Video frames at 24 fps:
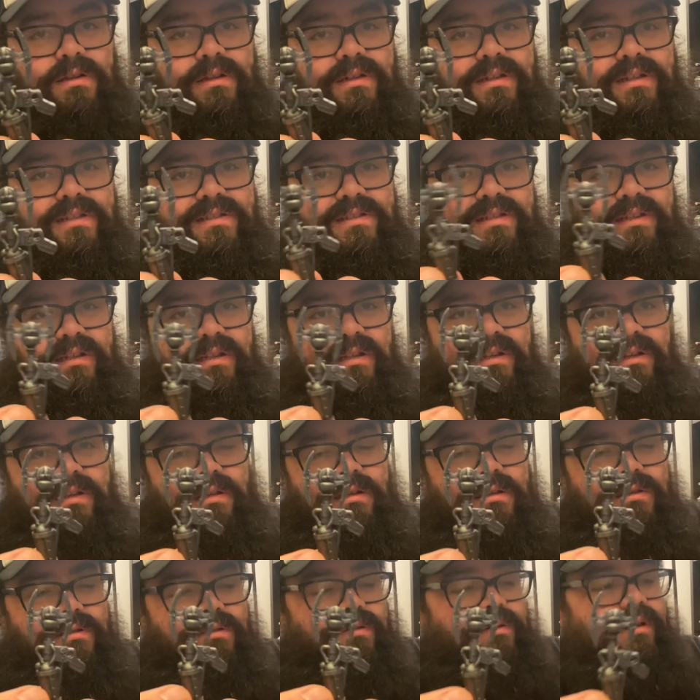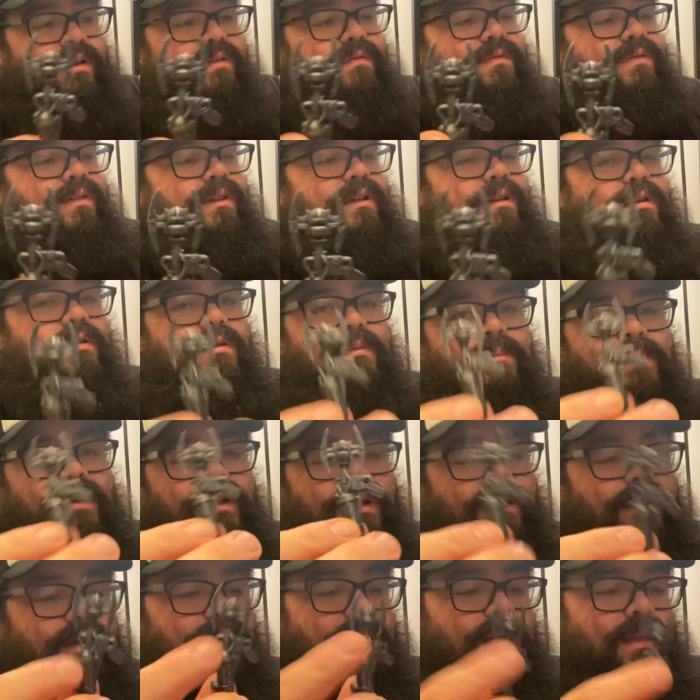DC Direct figure,
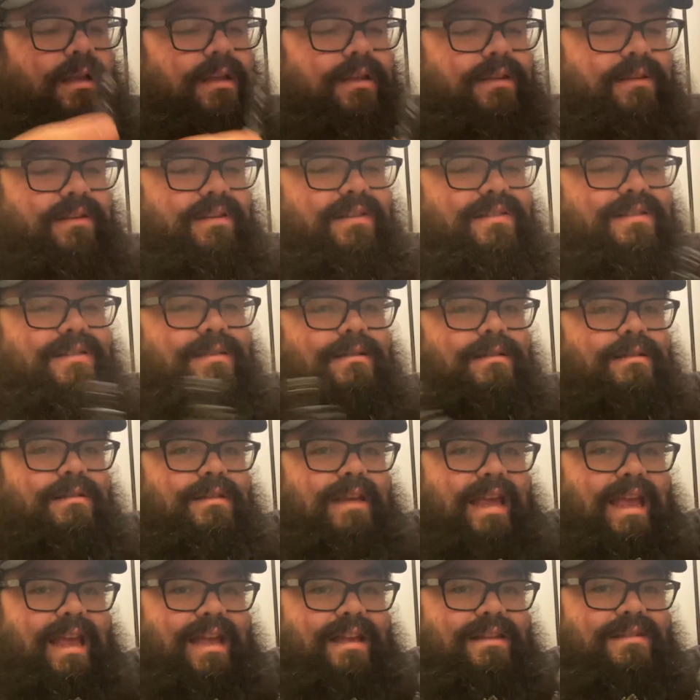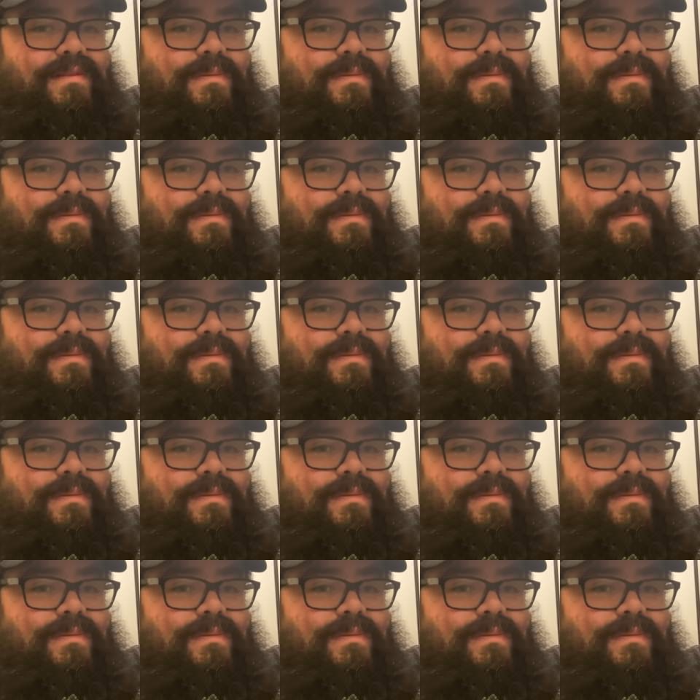but this hand